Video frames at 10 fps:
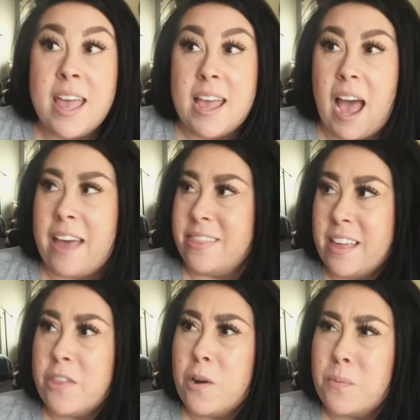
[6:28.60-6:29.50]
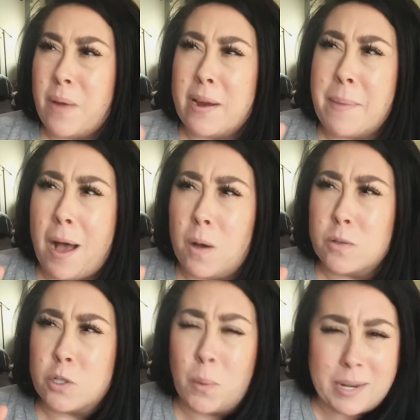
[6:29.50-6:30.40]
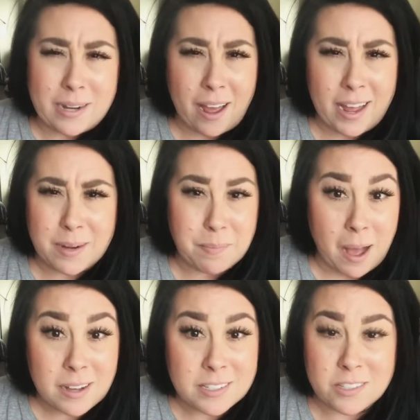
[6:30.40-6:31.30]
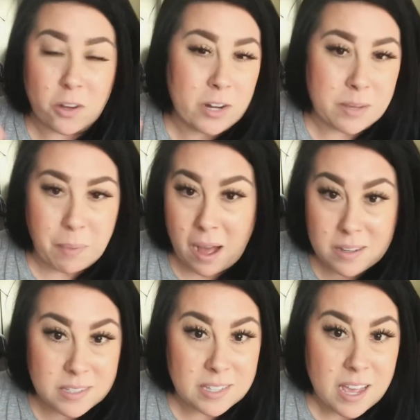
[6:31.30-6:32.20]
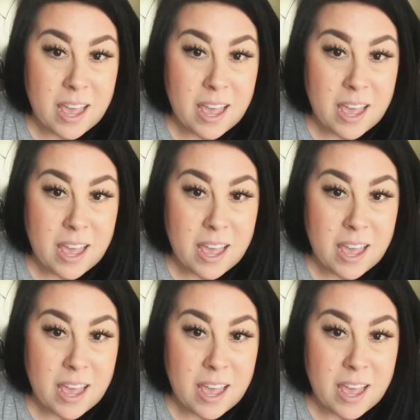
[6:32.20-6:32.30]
I think they're run about 29 bucks, 30 bucks.